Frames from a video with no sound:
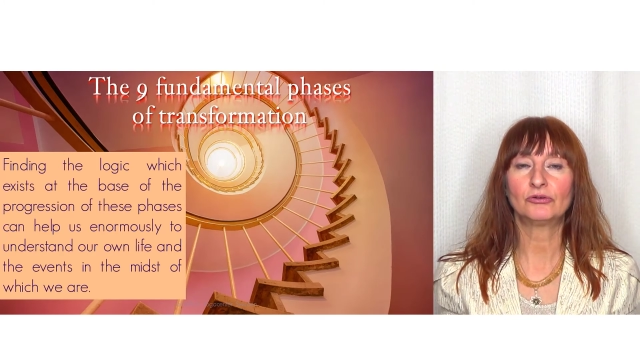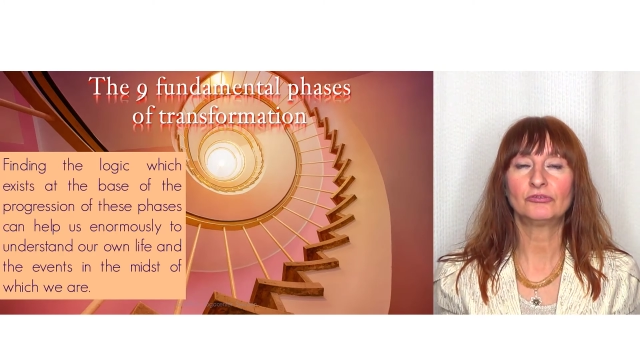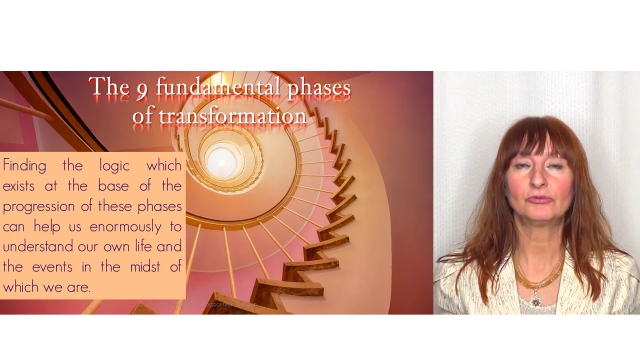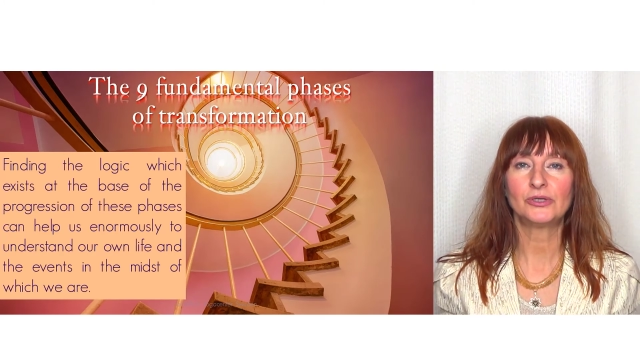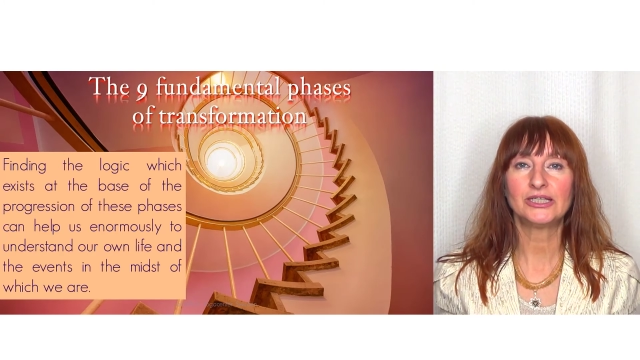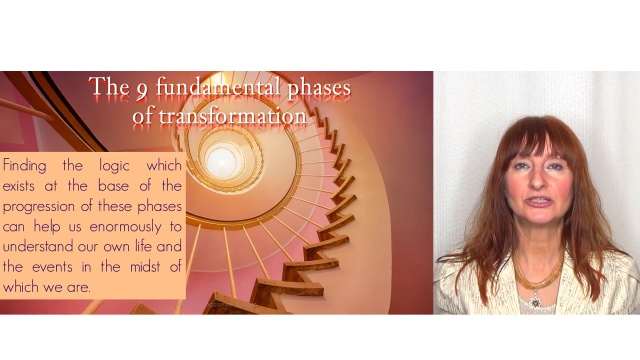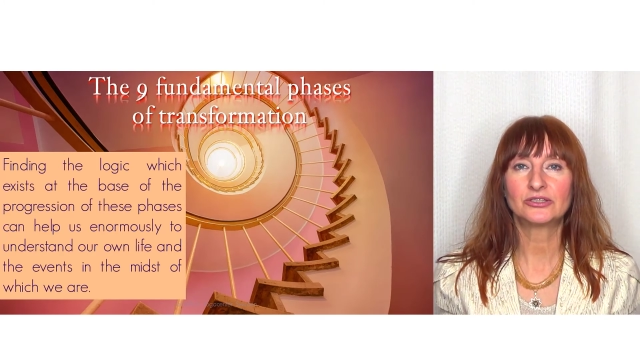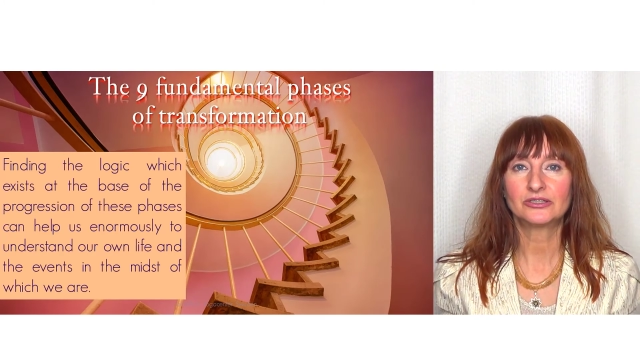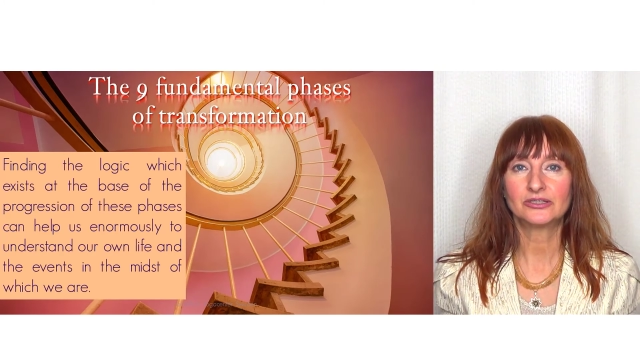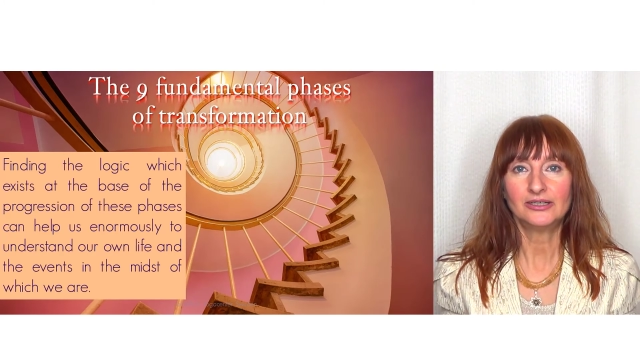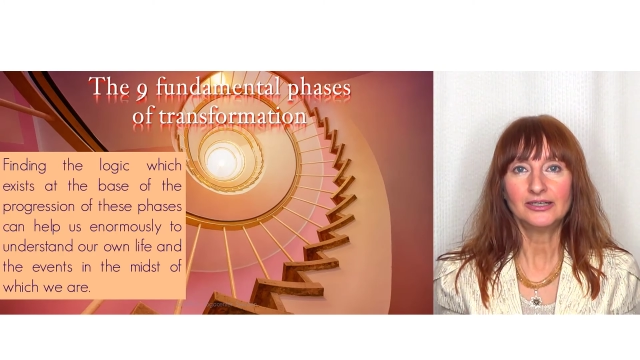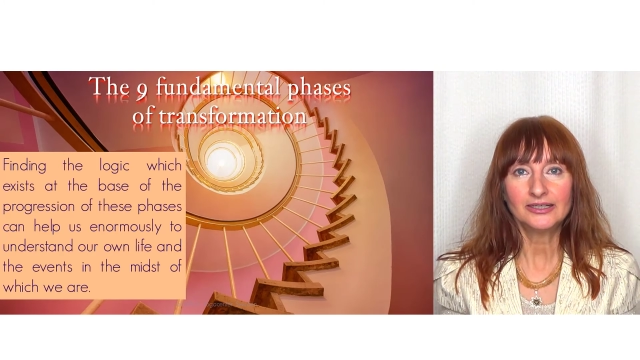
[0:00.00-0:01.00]
of
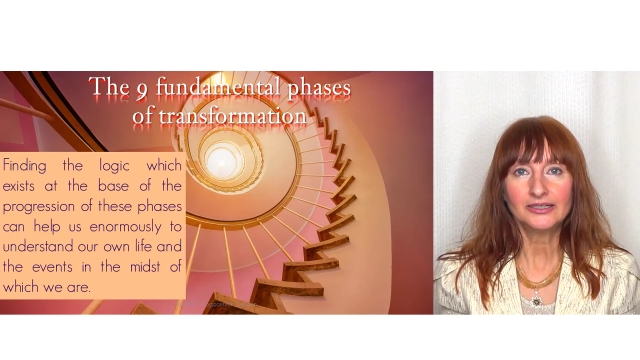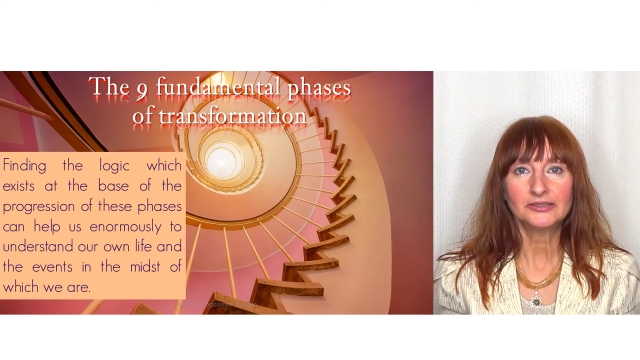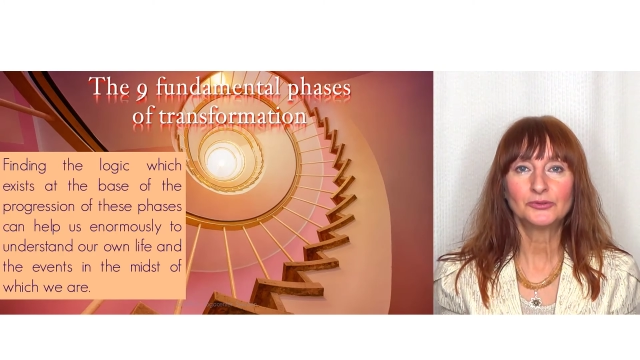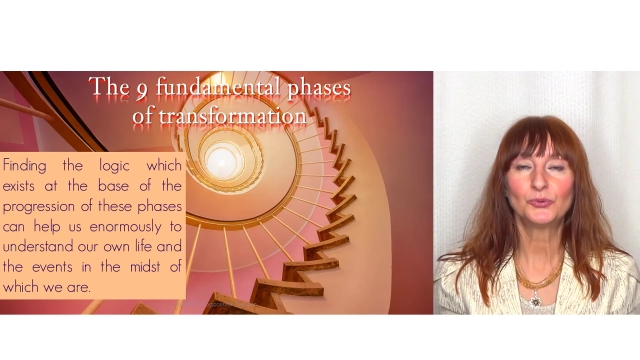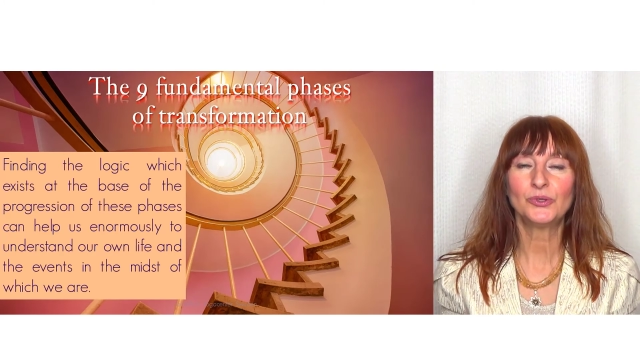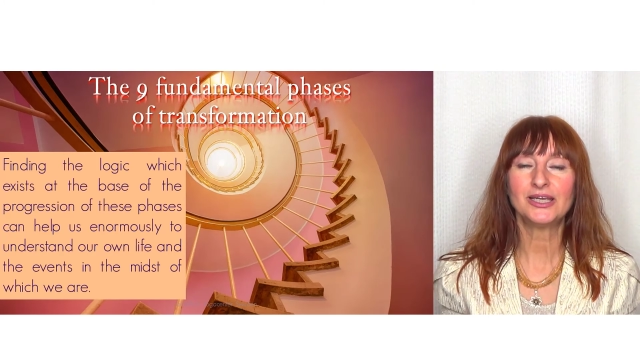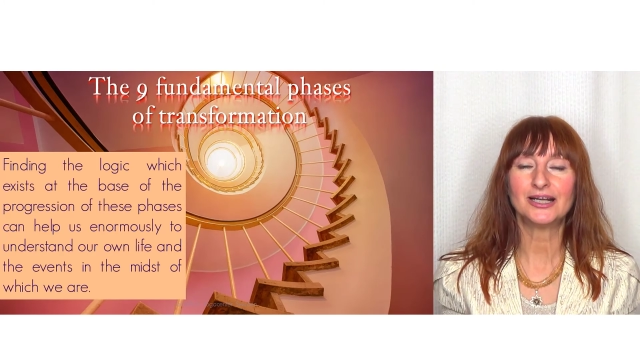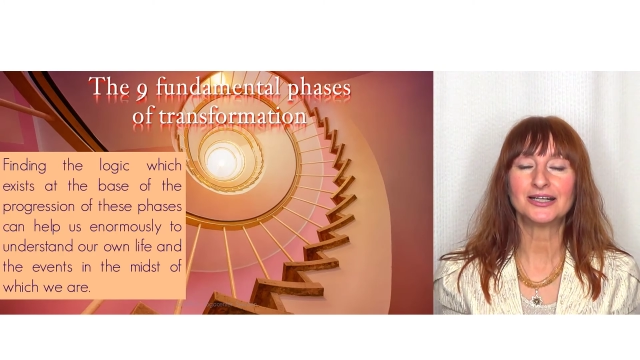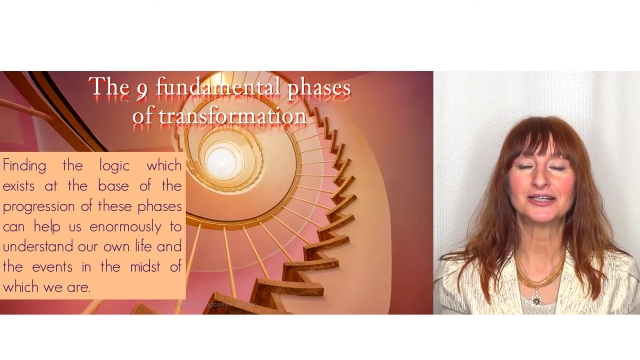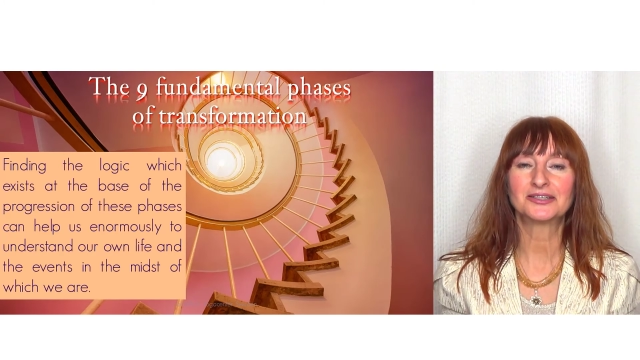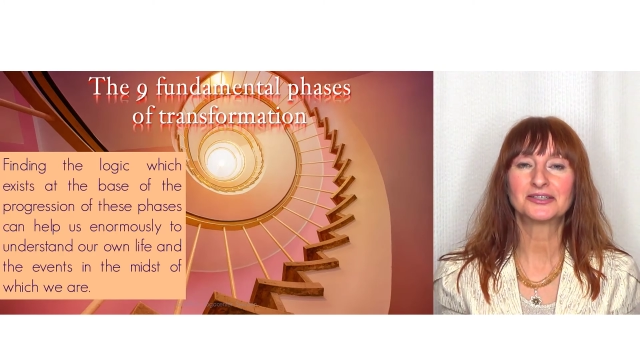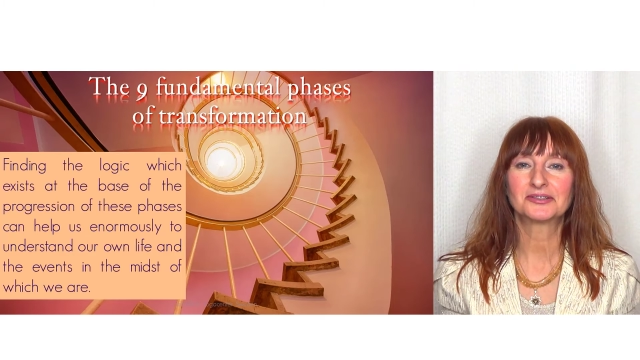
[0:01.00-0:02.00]
which we
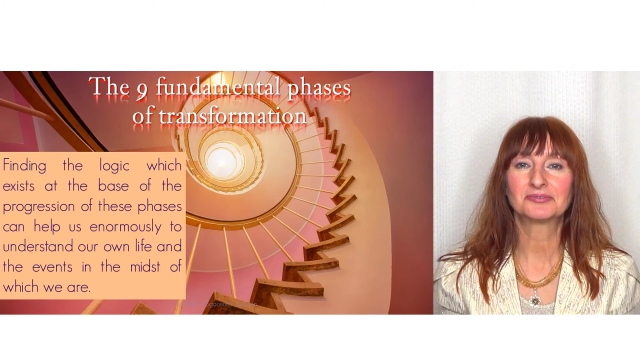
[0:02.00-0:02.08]
are.